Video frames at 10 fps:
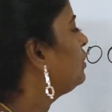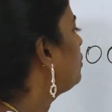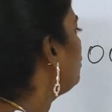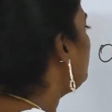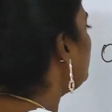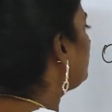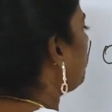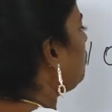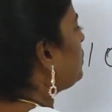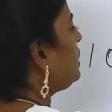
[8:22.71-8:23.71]
So
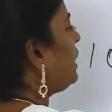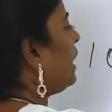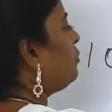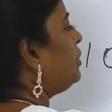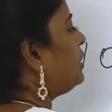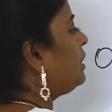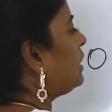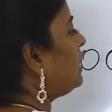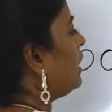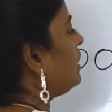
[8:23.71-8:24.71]
1000 can be
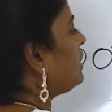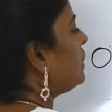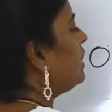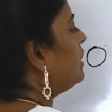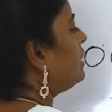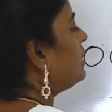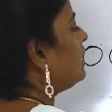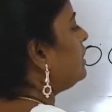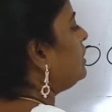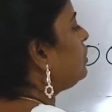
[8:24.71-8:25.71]
written as
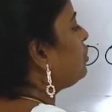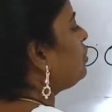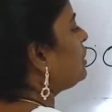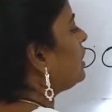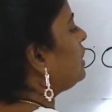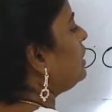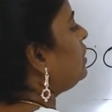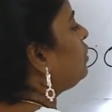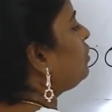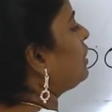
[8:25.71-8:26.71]
10 into 10
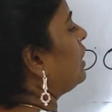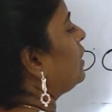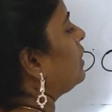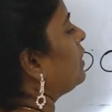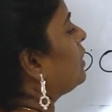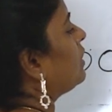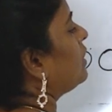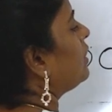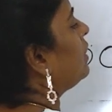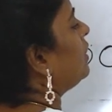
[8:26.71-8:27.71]
into 10.
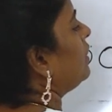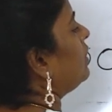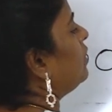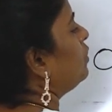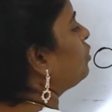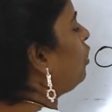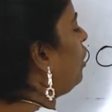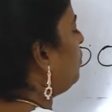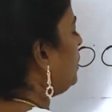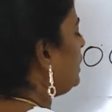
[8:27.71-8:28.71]
So
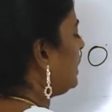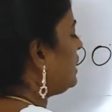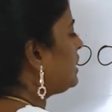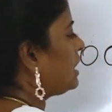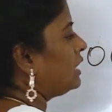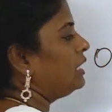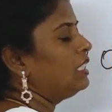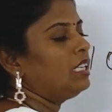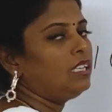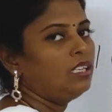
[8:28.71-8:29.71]
how many tens are
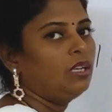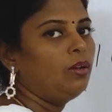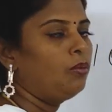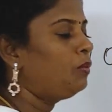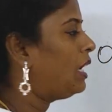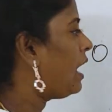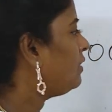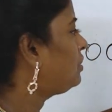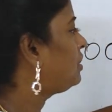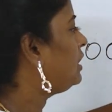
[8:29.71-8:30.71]
here? We
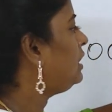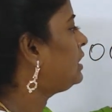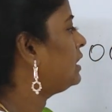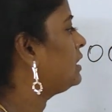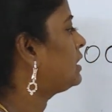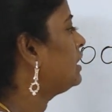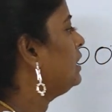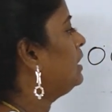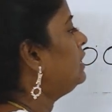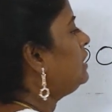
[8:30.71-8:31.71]
have 3 tens.
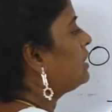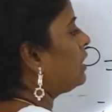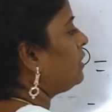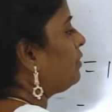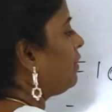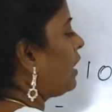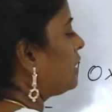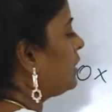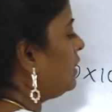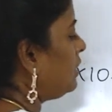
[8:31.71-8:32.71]
These are the
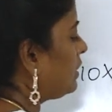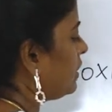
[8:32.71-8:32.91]
factors.